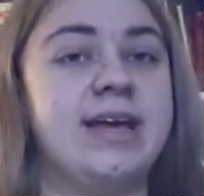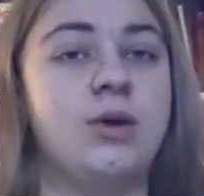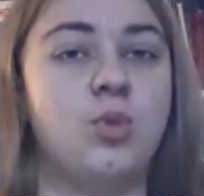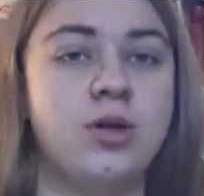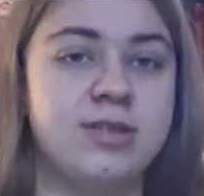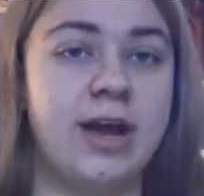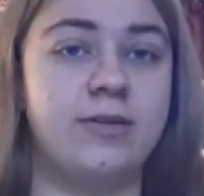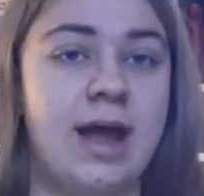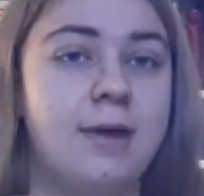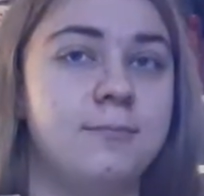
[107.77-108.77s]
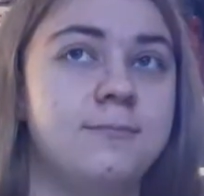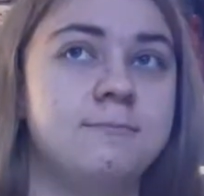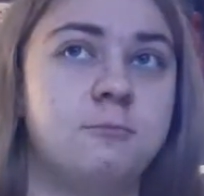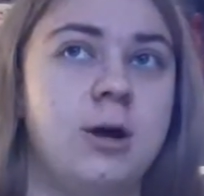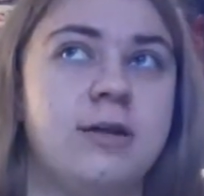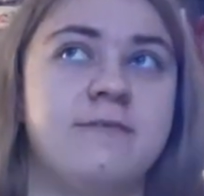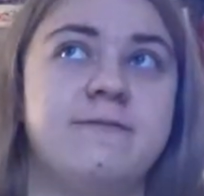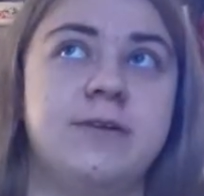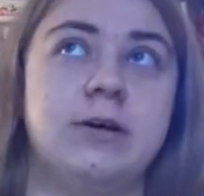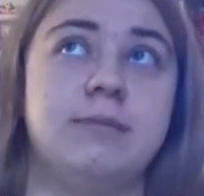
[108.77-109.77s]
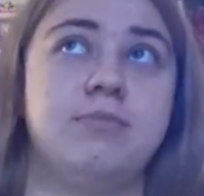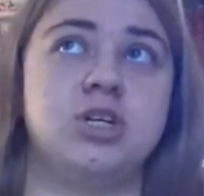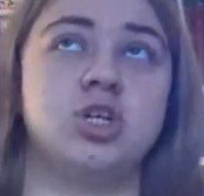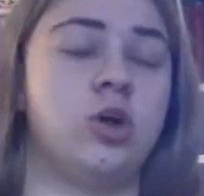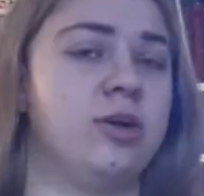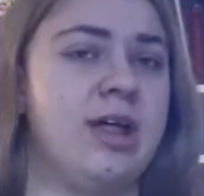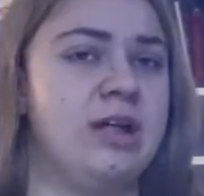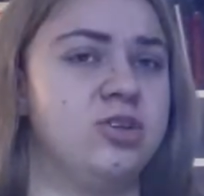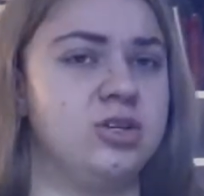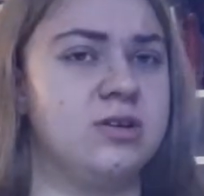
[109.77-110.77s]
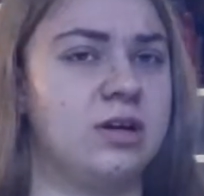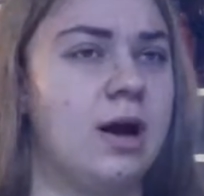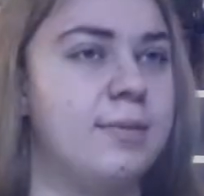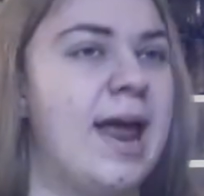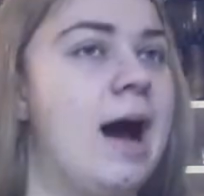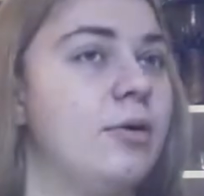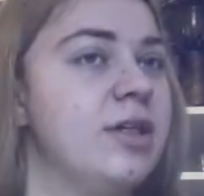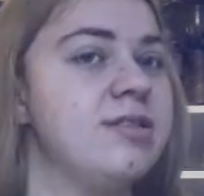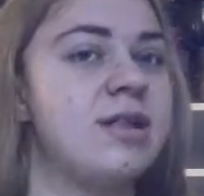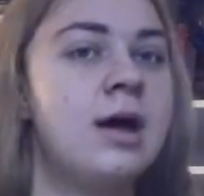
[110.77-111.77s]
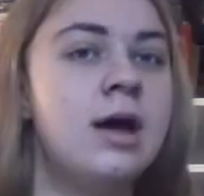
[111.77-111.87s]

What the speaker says: it won't stay on that one for much longer than just a couple hours.